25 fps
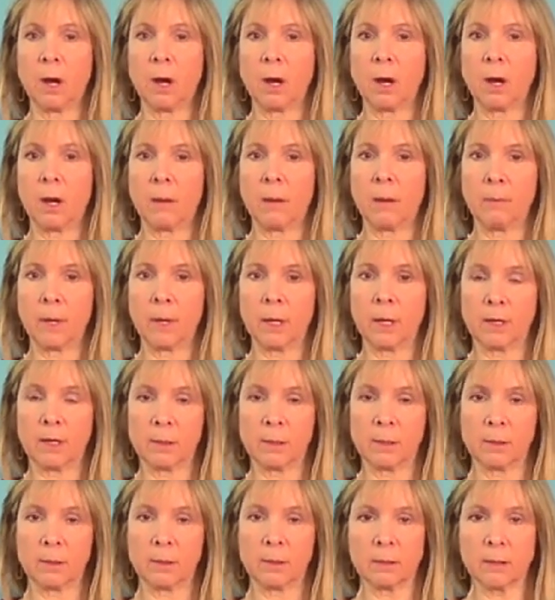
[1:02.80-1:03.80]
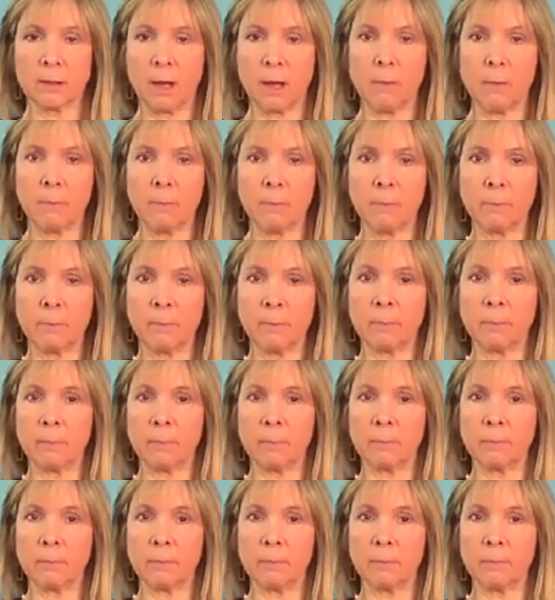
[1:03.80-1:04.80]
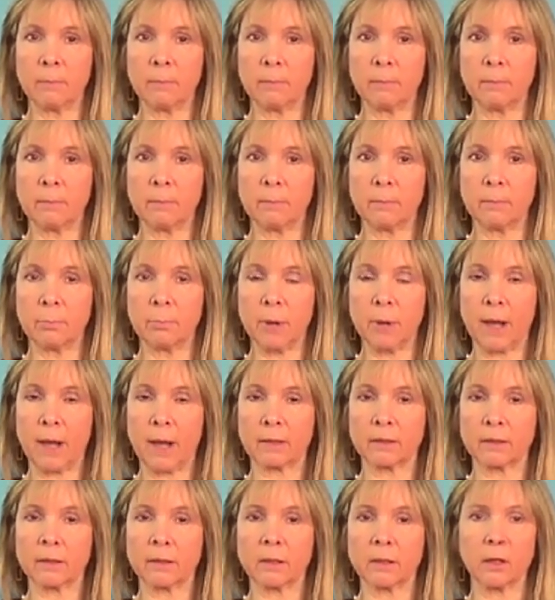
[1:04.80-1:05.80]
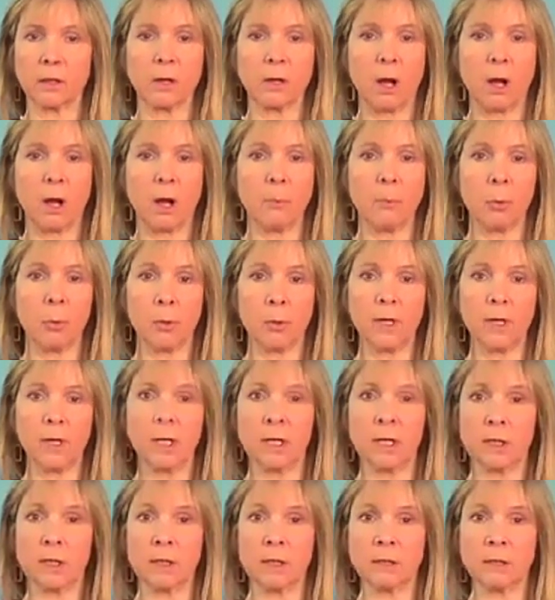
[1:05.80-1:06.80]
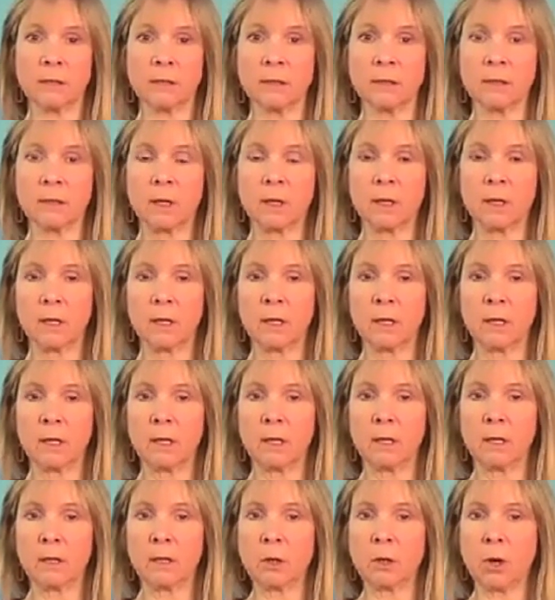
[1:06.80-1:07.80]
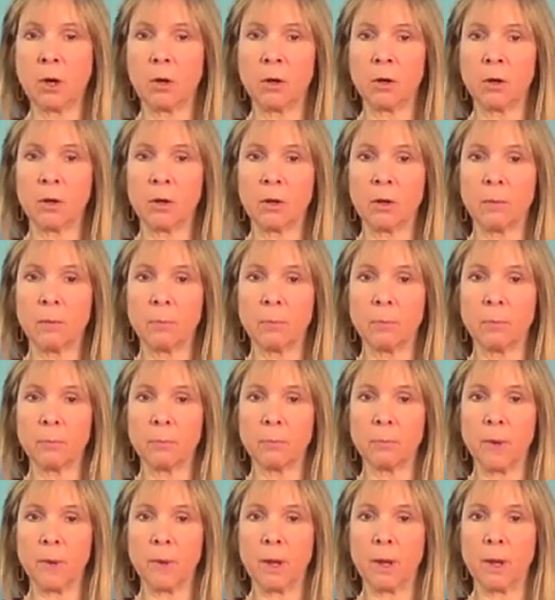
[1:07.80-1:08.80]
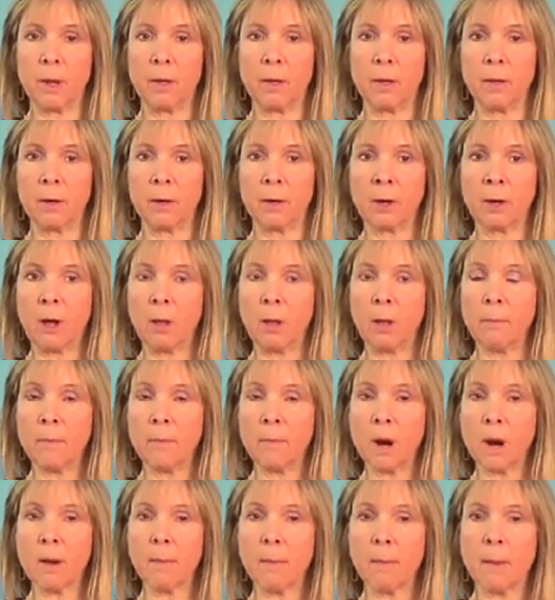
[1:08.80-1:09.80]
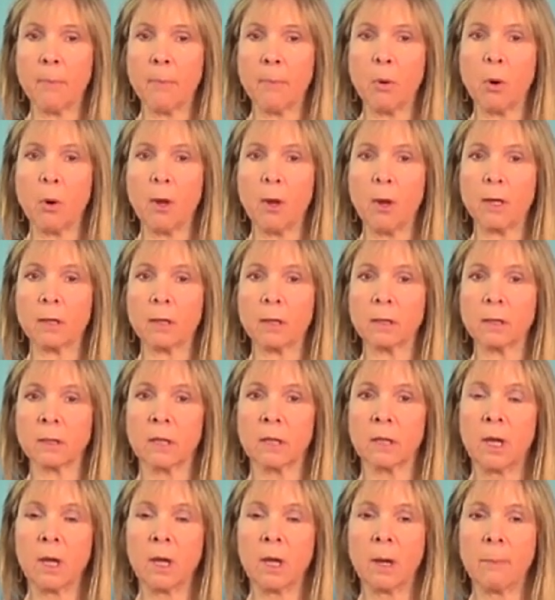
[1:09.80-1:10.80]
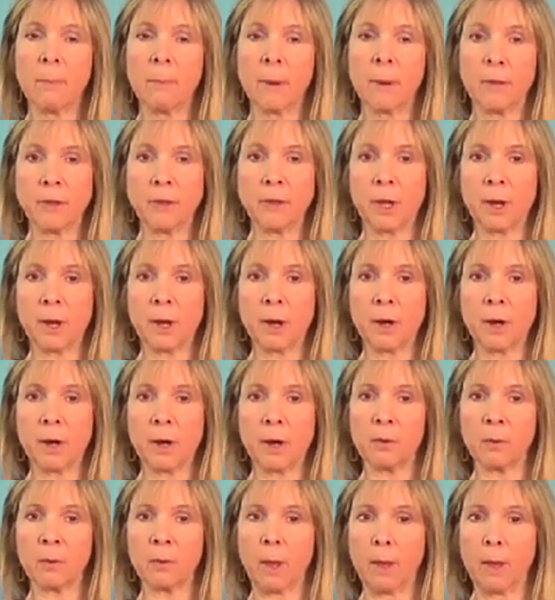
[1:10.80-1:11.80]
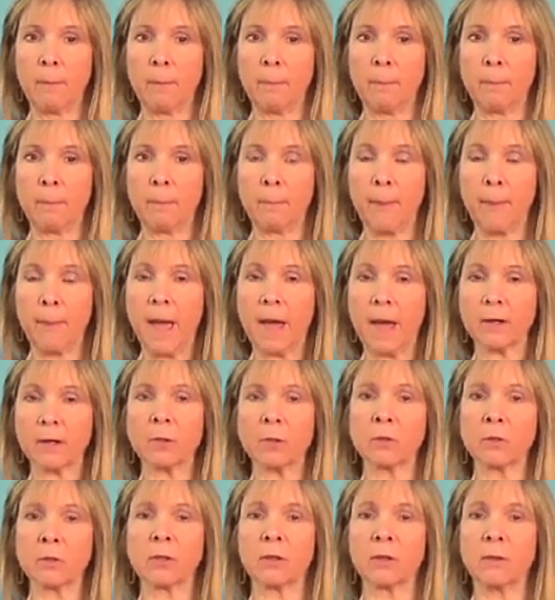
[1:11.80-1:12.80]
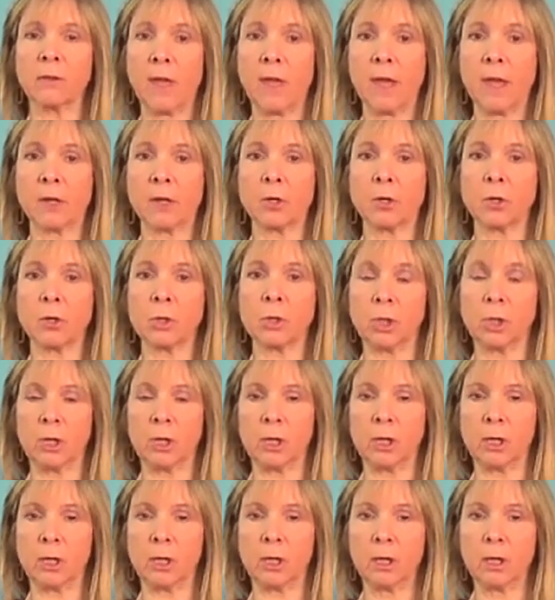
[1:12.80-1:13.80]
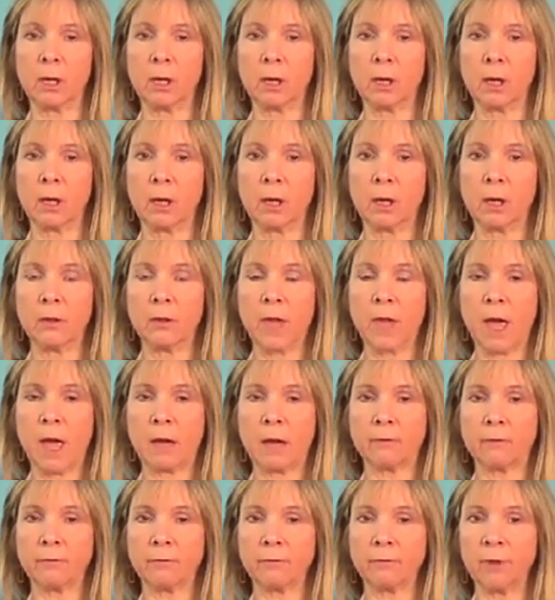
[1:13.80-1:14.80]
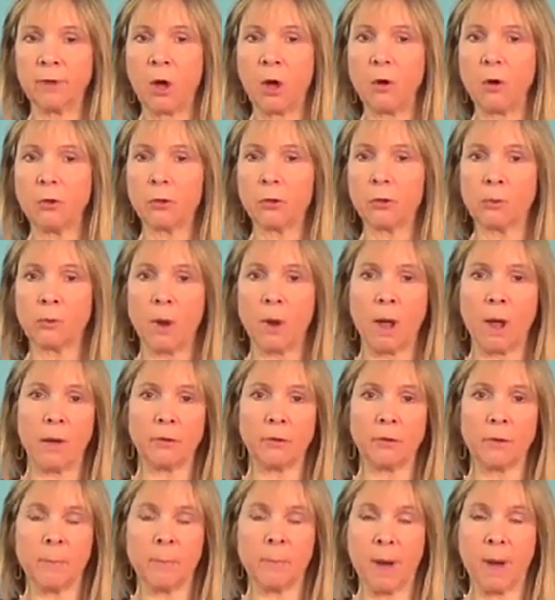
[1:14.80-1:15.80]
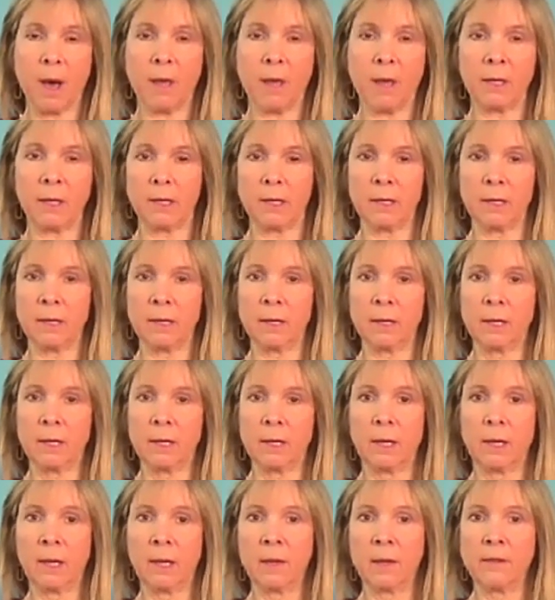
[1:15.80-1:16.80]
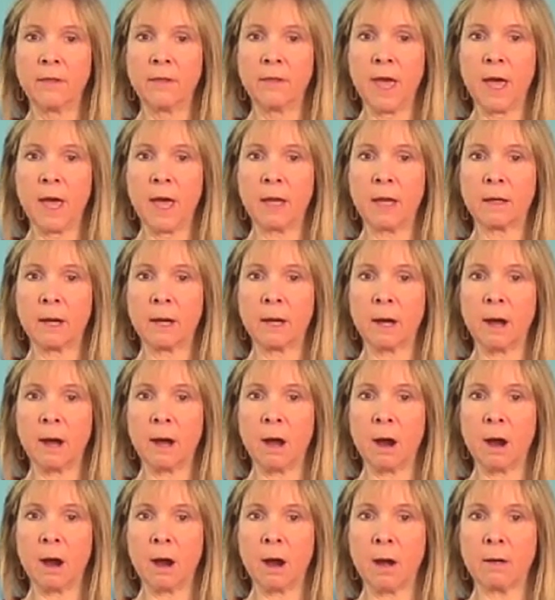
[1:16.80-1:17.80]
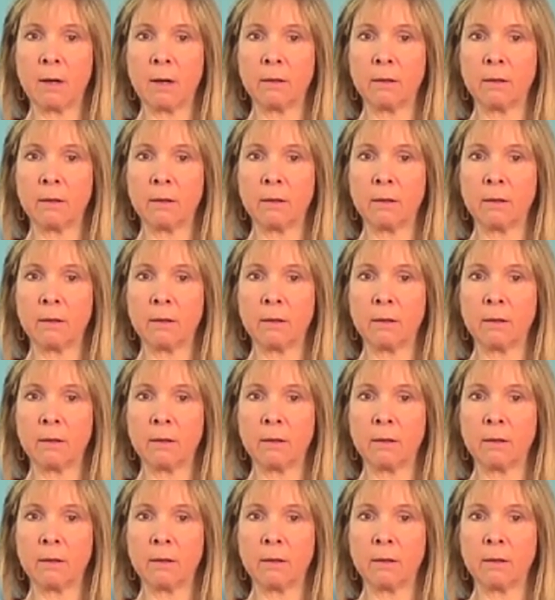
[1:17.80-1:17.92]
in some practice, they're called meridians. In yoga, they're called marma points, but they're patterns of energy that flow throughout the body that are